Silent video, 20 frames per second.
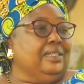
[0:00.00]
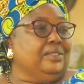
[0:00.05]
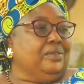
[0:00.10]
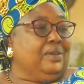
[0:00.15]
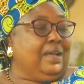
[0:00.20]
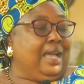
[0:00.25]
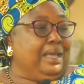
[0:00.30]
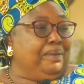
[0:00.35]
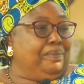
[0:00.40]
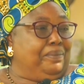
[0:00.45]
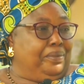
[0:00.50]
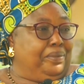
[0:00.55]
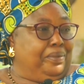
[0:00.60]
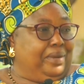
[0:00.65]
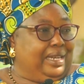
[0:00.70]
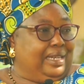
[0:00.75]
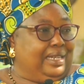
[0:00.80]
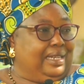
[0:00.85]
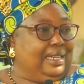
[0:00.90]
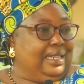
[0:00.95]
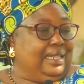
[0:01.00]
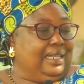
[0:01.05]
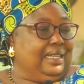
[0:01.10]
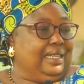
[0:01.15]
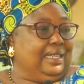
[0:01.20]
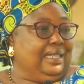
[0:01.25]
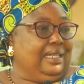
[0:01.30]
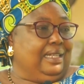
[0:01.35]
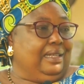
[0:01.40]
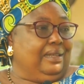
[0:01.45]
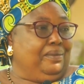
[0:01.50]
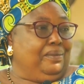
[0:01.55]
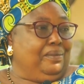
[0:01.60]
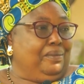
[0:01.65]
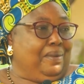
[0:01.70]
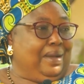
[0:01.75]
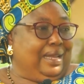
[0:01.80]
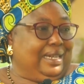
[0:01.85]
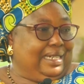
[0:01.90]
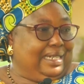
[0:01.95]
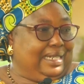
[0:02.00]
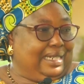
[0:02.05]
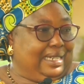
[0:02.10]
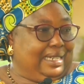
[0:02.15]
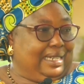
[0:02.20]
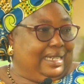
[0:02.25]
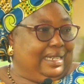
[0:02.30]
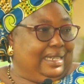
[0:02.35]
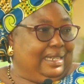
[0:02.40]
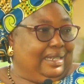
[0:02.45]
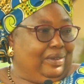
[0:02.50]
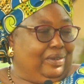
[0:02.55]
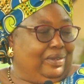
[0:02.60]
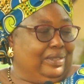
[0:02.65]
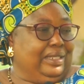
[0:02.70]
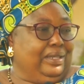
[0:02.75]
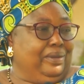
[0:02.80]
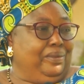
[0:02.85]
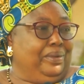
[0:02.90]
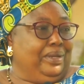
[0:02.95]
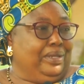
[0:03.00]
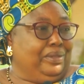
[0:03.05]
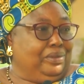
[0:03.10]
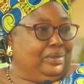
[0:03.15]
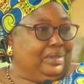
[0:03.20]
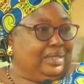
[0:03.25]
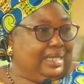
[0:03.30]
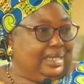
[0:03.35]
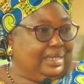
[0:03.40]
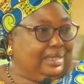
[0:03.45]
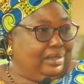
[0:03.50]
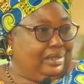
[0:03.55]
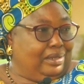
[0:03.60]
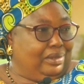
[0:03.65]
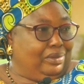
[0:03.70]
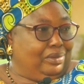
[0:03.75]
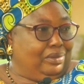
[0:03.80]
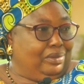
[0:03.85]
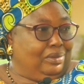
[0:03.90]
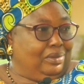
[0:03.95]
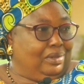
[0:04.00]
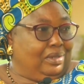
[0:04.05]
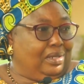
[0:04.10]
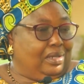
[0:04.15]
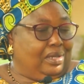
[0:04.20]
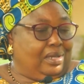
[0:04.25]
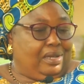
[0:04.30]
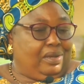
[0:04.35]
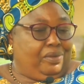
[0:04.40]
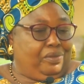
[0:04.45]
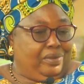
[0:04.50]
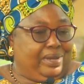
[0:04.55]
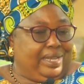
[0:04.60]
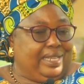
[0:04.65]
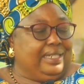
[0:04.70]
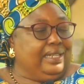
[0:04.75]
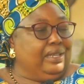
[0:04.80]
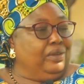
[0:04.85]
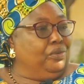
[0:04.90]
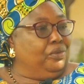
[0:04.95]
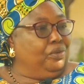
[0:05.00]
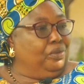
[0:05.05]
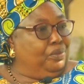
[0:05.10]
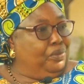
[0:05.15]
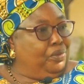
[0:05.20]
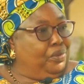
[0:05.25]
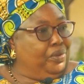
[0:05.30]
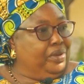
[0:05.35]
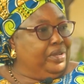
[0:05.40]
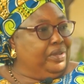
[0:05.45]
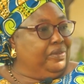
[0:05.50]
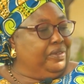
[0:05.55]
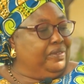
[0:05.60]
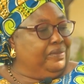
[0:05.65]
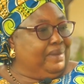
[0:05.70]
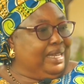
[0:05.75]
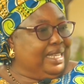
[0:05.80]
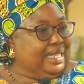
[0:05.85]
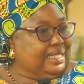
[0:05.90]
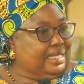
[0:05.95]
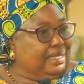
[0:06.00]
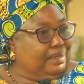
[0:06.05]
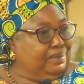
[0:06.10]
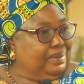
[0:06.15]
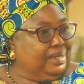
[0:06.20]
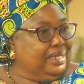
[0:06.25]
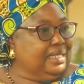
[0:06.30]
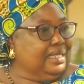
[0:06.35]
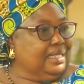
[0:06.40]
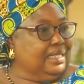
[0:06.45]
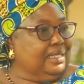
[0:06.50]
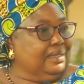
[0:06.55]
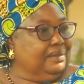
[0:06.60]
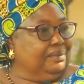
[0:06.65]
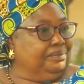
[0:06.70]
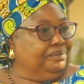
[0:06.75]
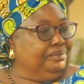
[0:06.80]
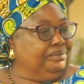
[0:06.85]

So I prayed one day on the way to Sunday school. We were in a group going with my siblings.